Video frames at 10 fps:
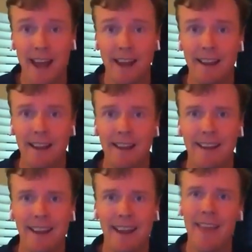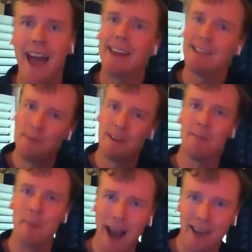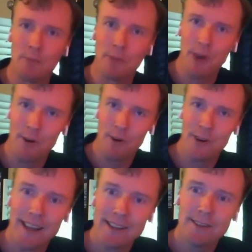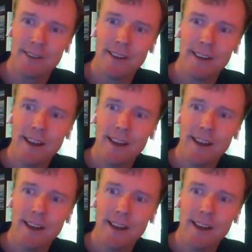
one day, and that has been the back of the priority list.